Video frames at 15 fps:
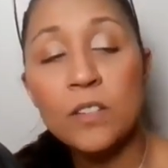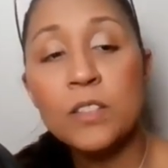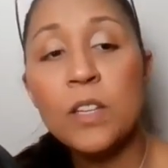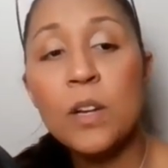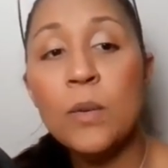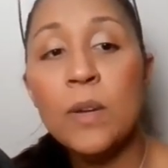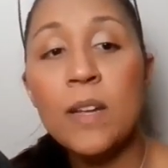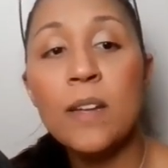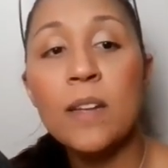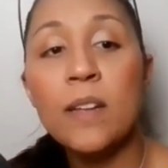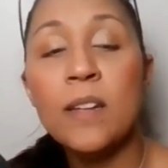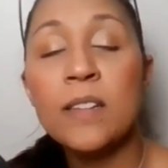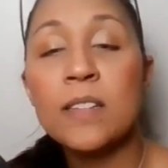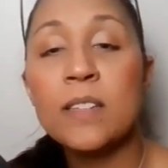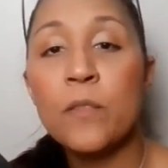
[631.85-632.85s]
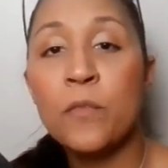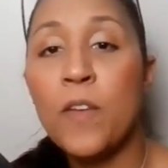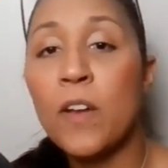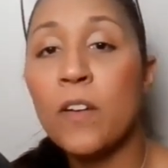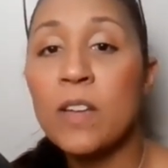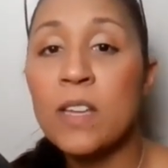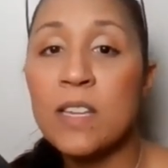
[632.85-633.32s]
So it's
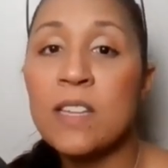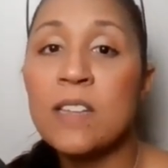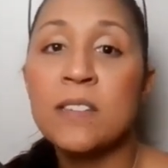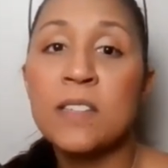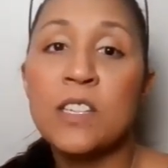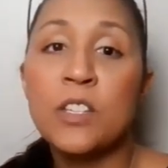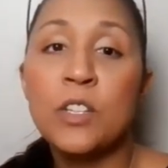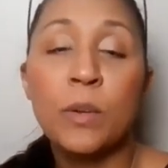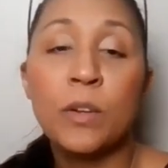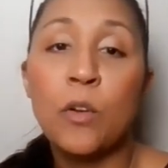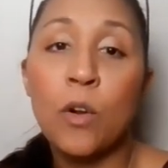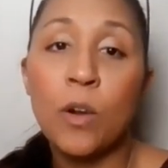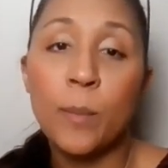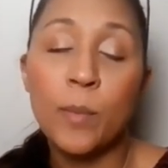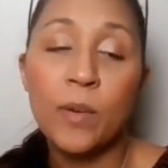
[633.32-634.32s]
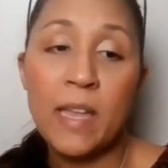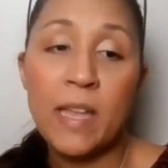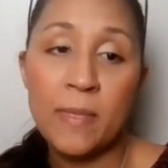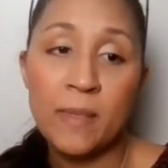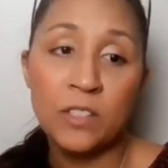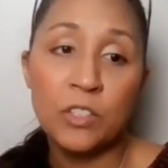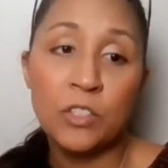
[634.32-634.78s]
very easy to
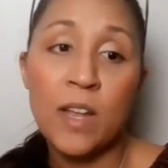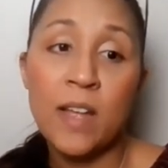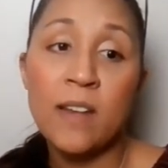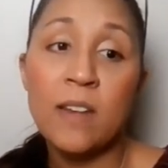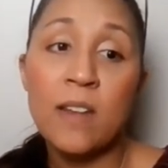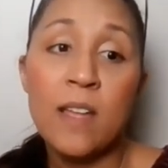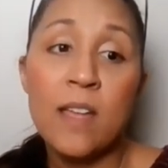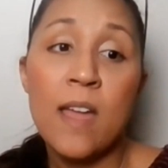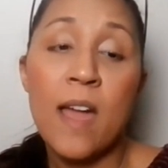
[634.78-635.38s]
incorporate this trend,